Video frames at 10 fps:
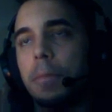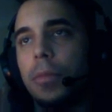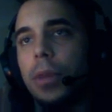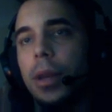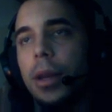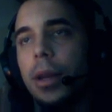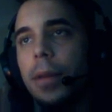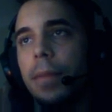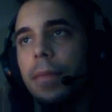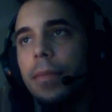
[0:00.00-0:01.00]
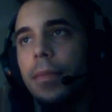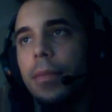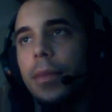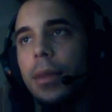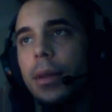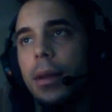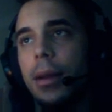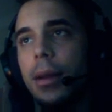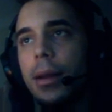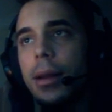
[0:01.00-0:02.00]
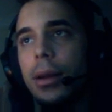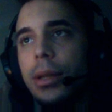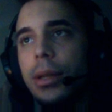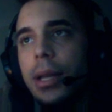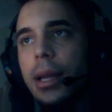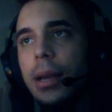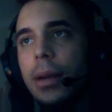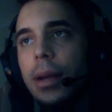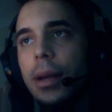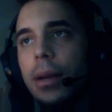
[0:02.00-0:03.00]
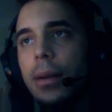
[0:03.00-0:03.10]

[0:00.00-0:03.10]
Okay, I got taken out here.